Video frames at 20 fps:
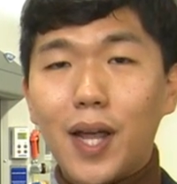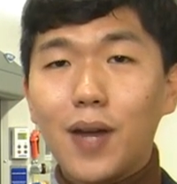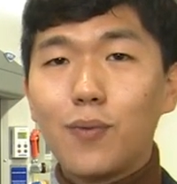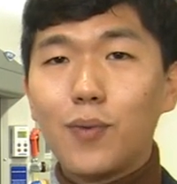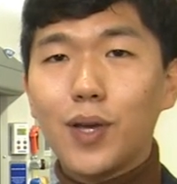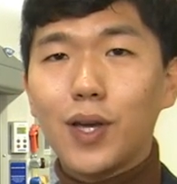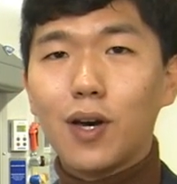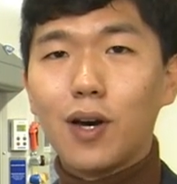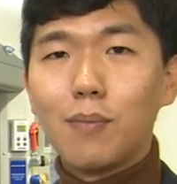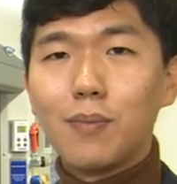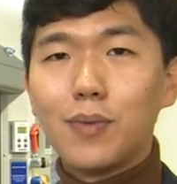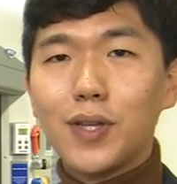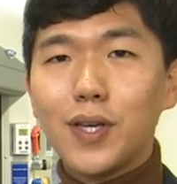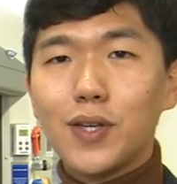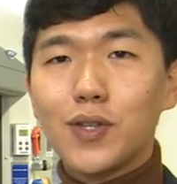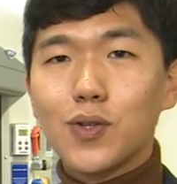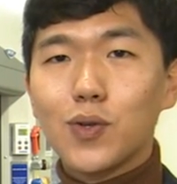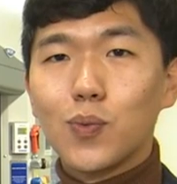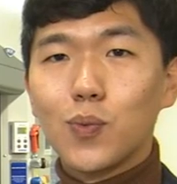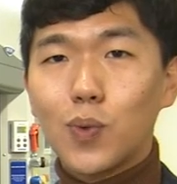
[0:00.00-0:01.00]
and
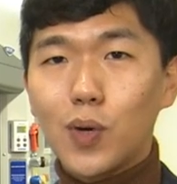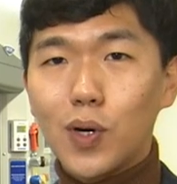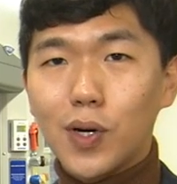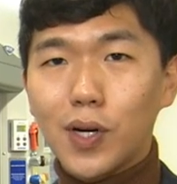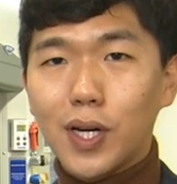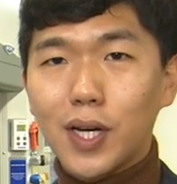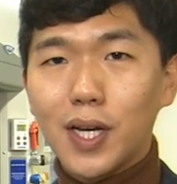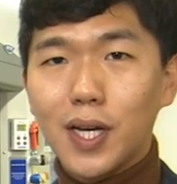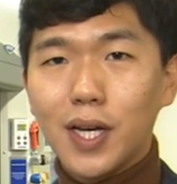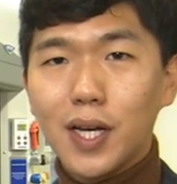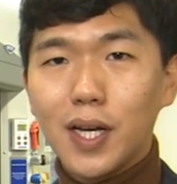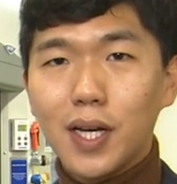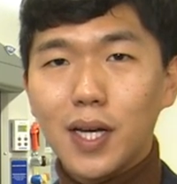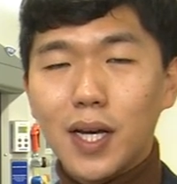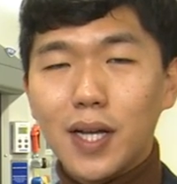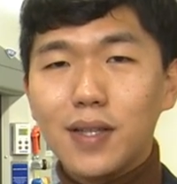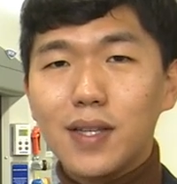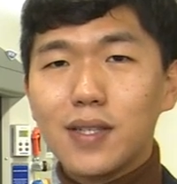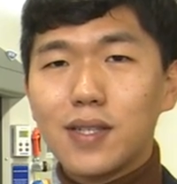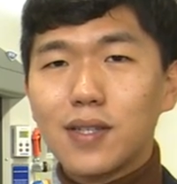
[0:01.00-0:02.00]
recombination work and